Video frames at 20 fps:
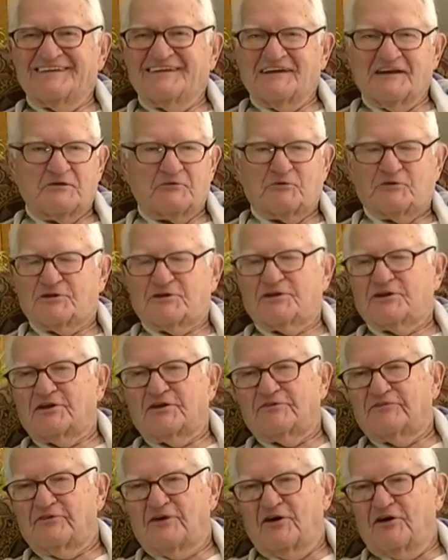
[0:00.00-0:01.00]
He wouldn't get
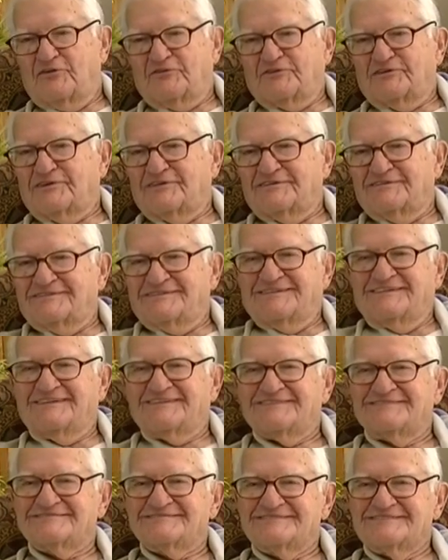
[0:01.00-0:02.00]
involved in it.
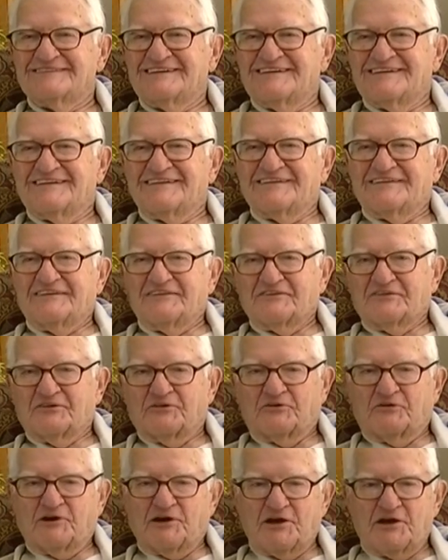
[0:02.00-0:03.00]

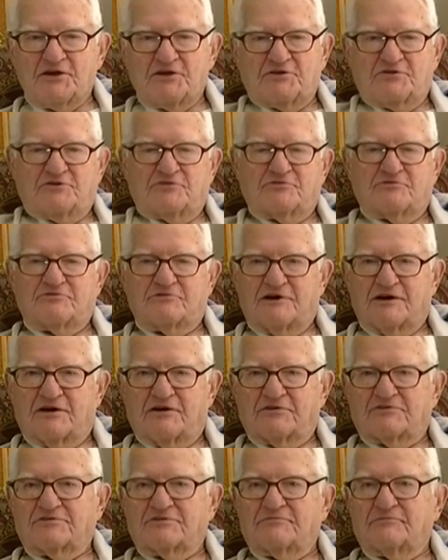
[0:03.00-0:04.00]
So he knew
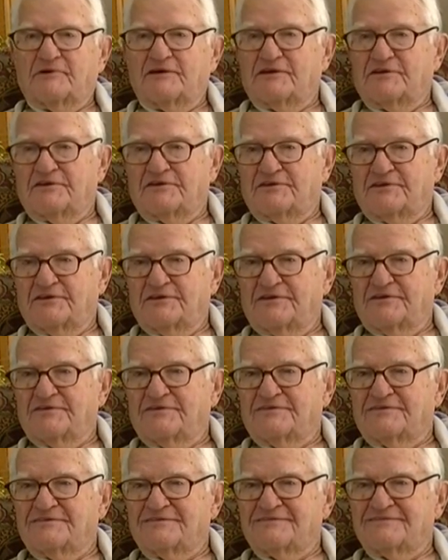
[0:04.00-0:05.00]
how to
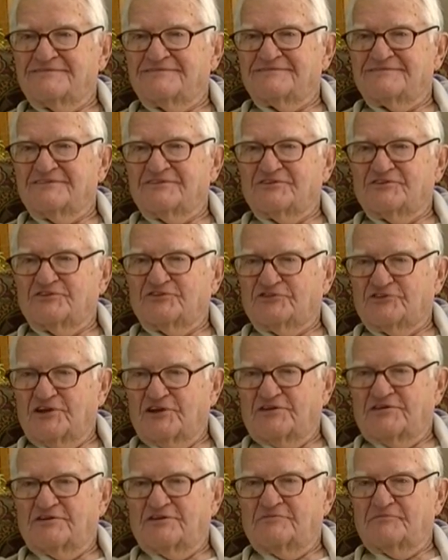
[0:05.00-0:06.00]
maintain,
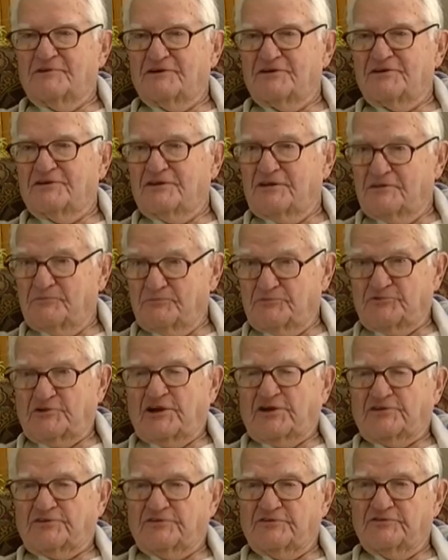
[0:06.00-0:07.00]
set and maintain
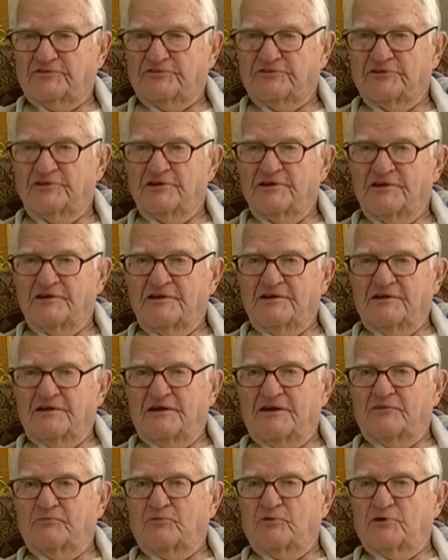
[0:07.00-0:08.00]
objectives,
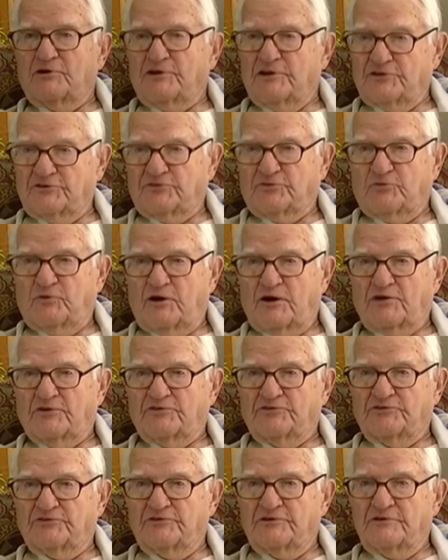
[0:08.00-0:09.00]
and what his
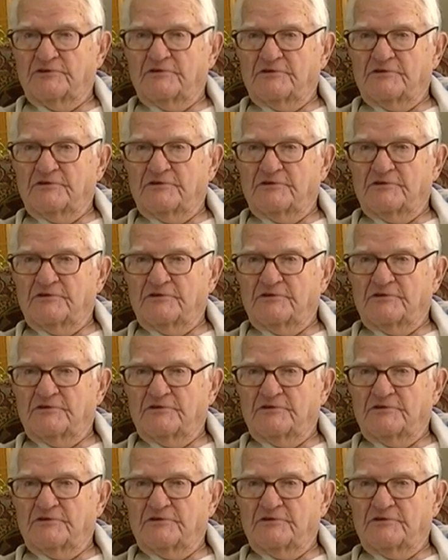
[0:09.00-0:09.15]
was.